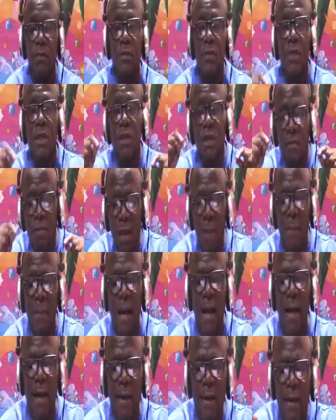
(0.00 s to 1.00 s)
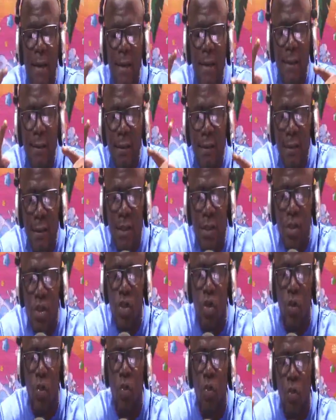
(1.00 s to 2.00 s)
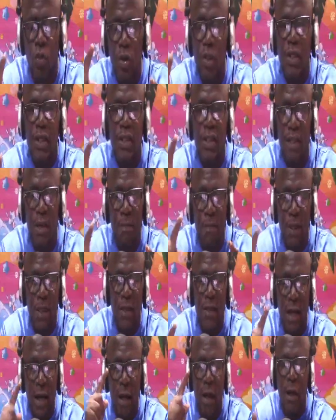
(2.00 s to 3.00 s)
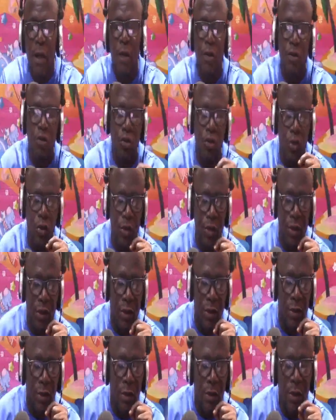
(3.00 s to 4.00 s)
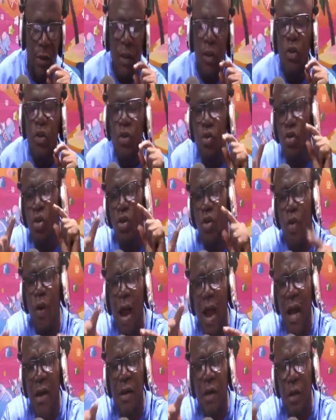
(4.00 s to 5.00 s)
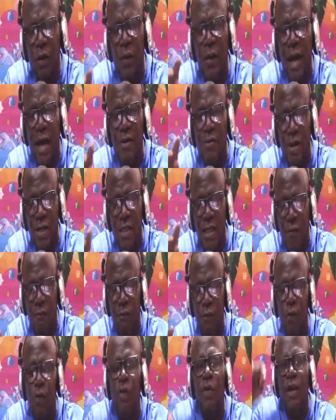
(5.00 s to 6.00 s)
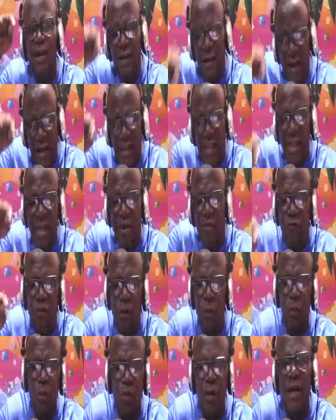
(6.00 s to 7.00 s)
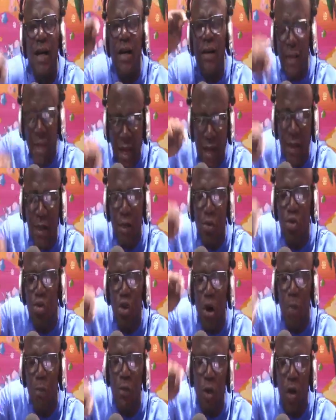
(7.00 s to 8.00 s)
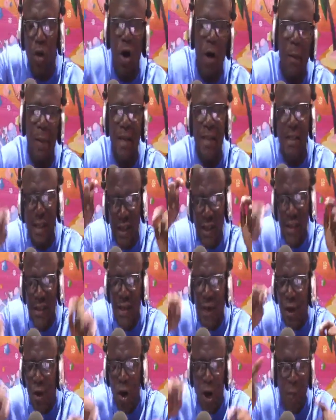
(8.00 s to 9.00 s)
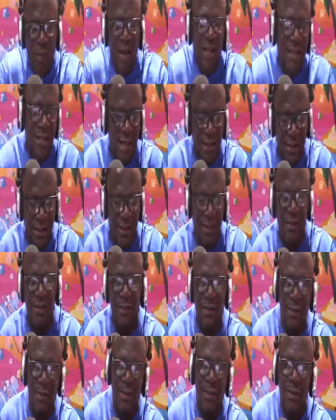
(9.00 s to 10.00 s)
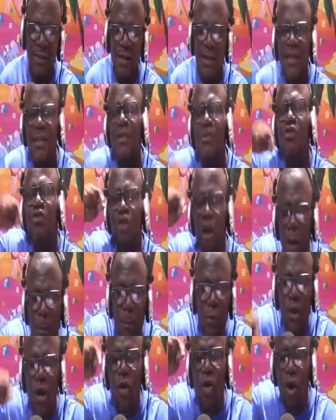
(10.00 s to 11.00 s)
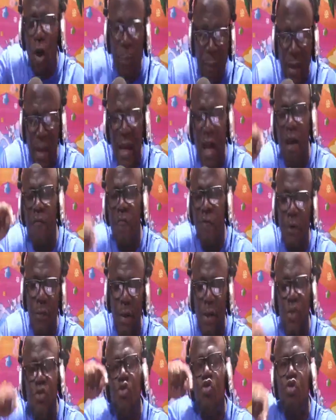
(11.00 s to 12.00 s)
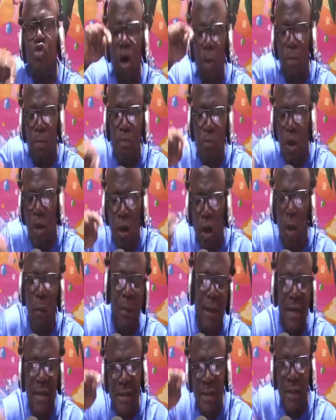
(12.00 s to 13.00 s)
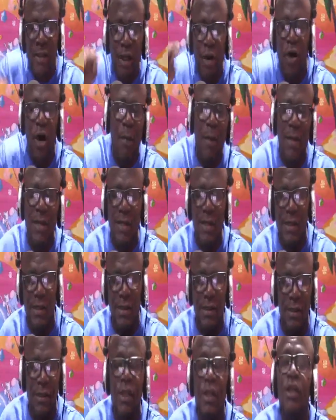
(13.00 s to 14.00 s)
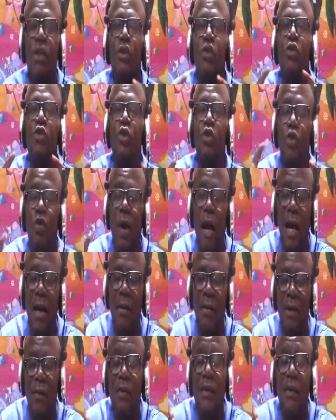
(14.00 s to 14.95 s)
Remember, this show is the bitter truth. Do you agree with Adwoa Safo? Let's hear from you. Kindly drop your comment in the comment section. Drop your comment now, viewers. Drop your comment in the comment section. Do you agree?